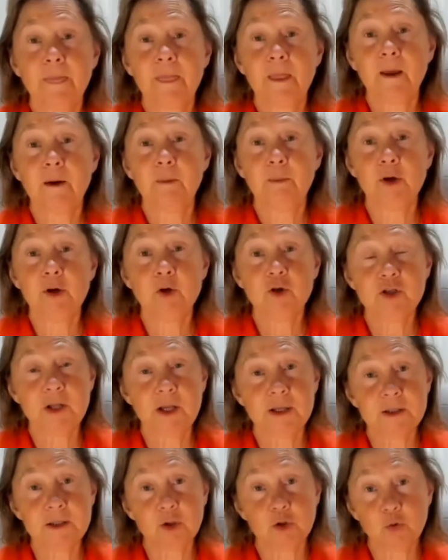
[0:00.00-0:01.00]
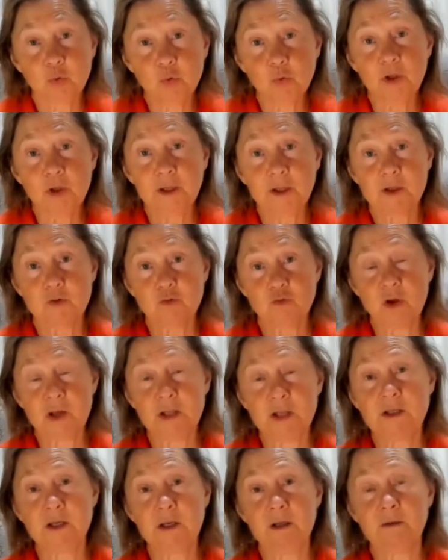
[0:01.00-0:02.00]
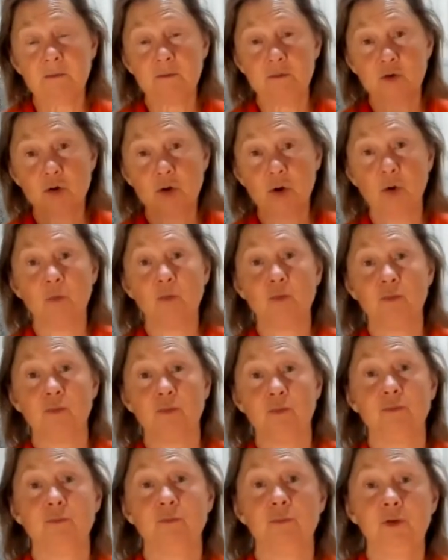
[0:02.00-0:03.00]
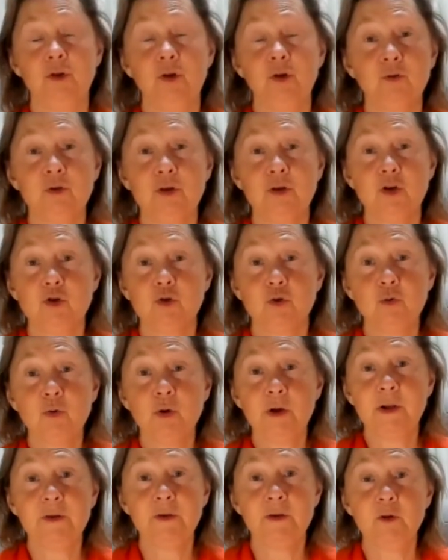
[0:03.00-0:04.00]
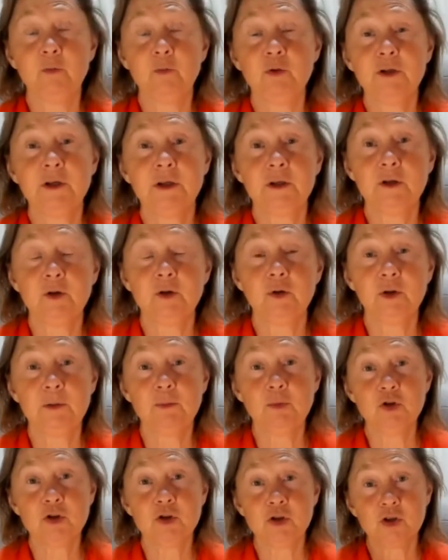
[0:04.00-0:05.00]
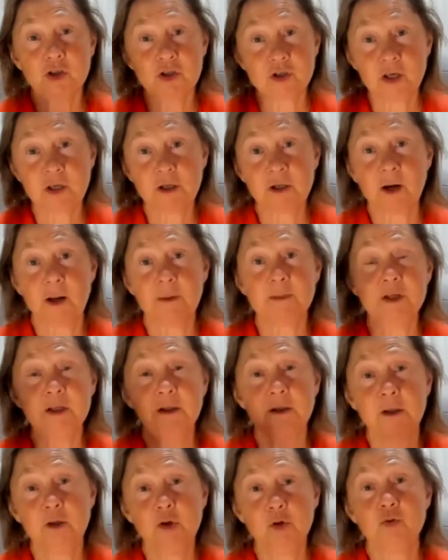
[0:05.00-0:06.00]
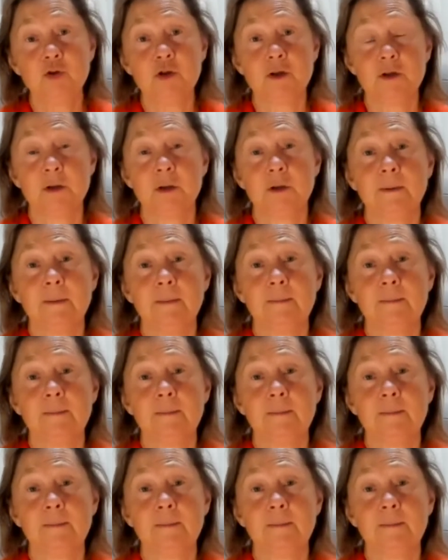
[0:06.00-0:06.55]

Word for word: uh, because that's a tool that is ready to go. You don't need to do anything with it. You know, the immune system just grabs it and uses it.